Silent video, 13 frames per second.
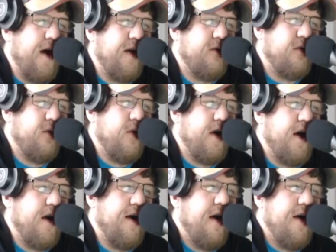for
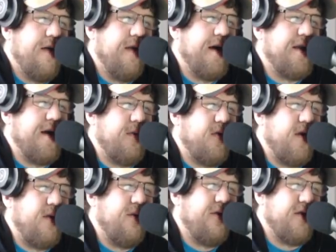where that type of
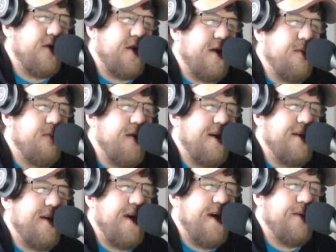thing will start to impact
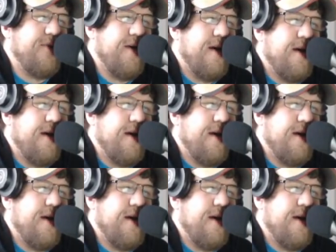games.